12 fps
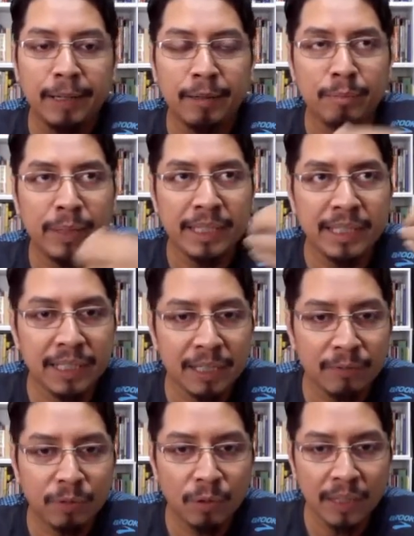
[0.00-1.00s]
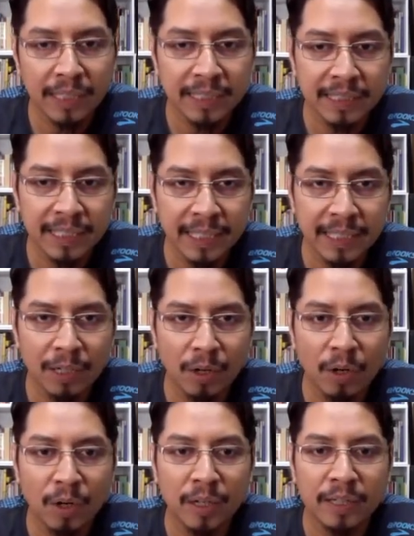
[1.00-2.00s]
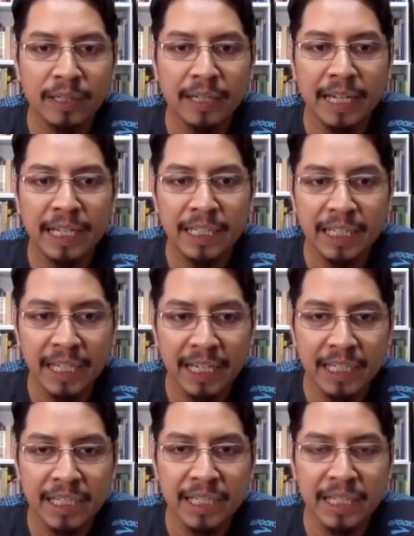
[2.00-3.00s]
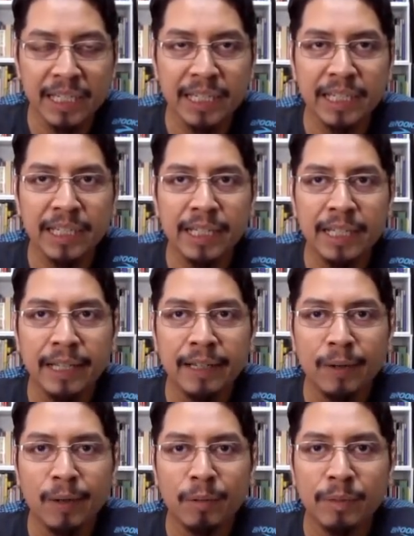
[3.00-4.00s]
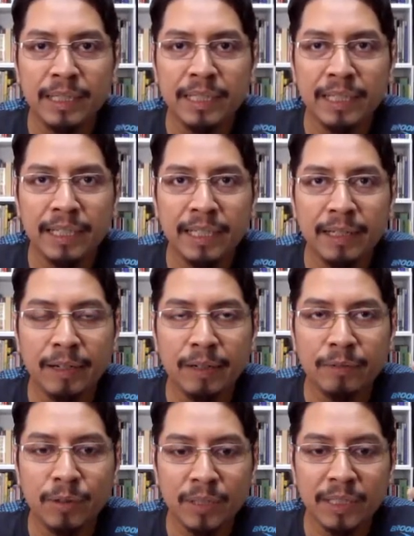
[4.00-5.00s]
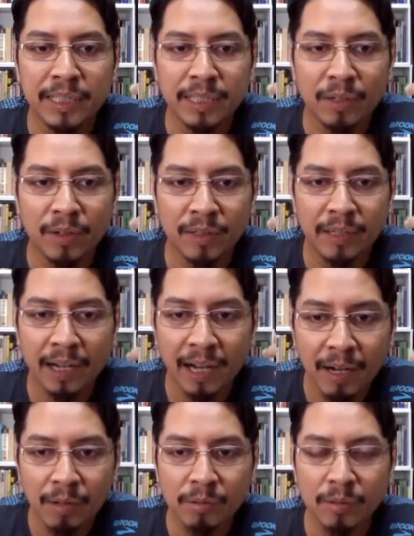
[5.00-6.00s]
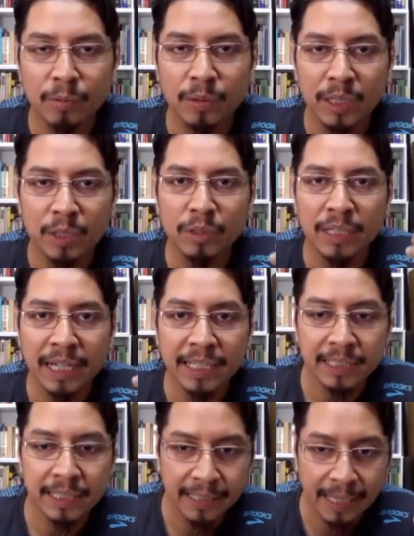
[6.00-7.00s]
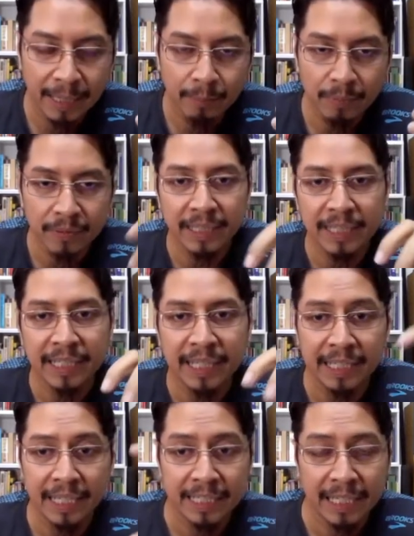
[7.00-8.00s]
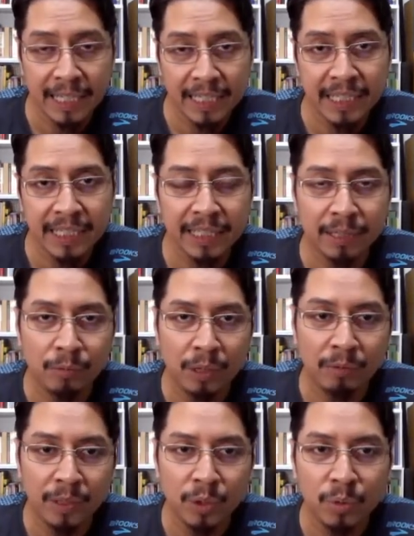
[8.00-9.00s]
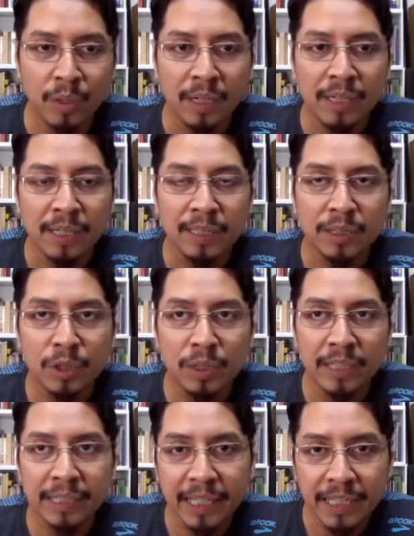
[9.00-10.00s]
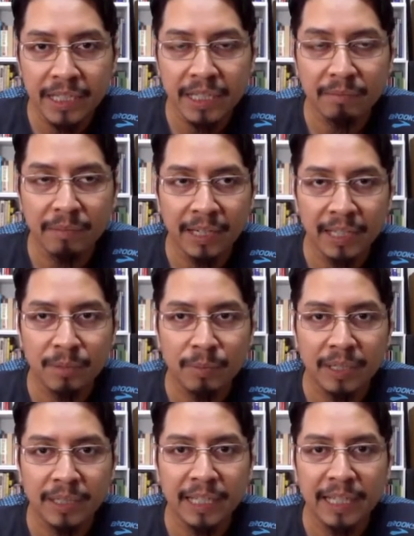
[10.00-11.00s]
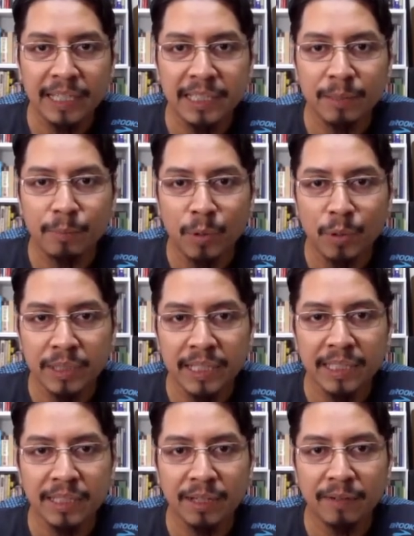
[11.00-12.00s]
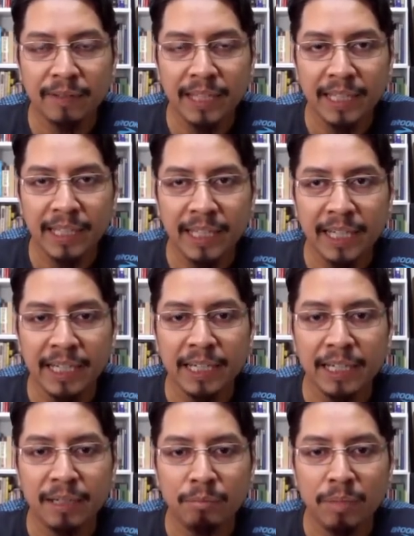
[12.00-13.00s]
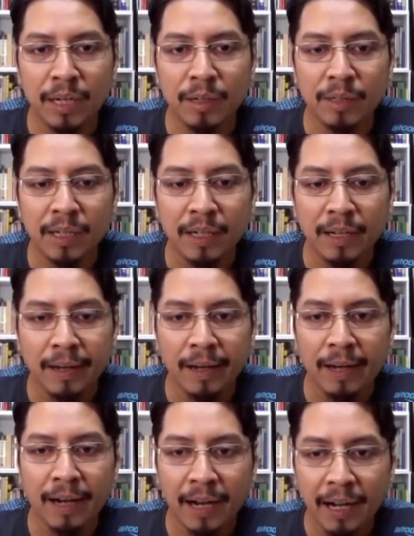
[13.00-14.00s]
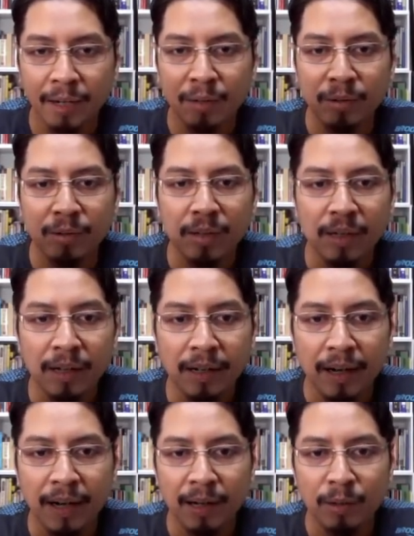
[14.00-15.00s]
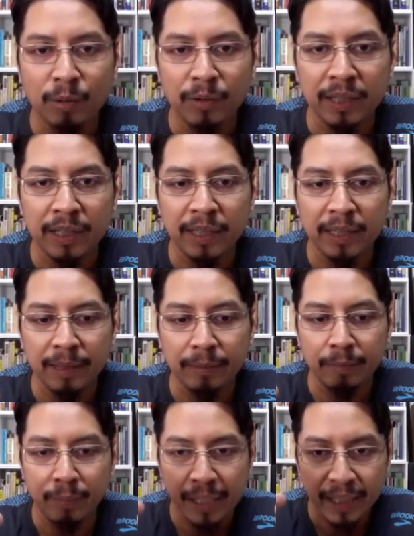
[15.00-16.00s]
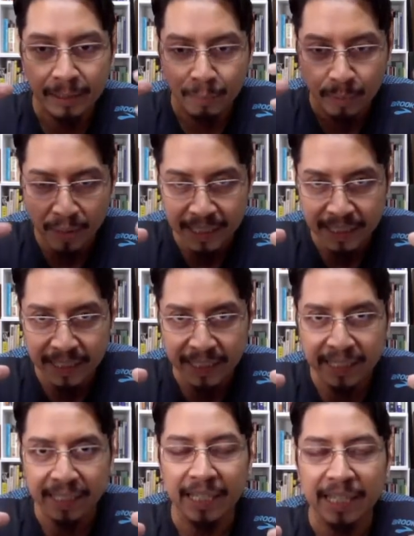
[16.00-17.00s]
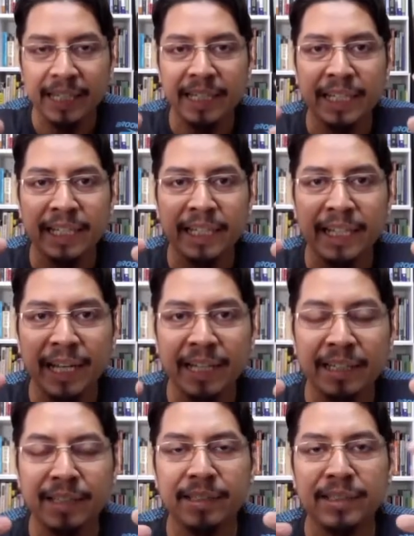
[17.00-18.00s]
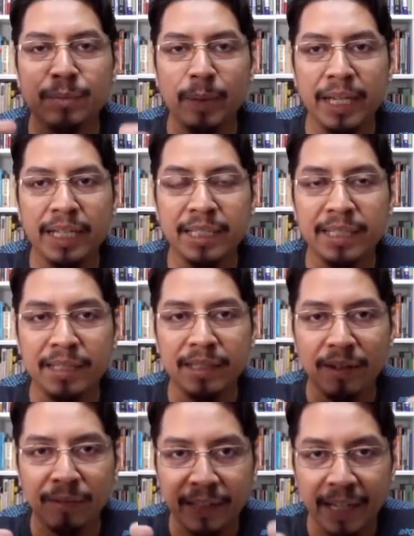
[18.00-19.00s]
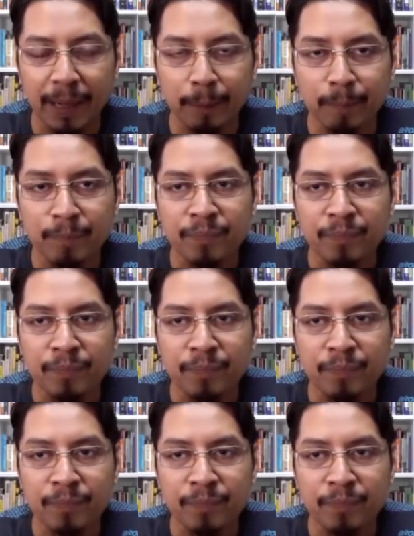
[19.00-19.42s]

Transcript: basically focusing on engaging, or basically focusing on how we utilize the time rather than engaging in what we do. So attention management is the process of thinking about how are we being present in that space of time,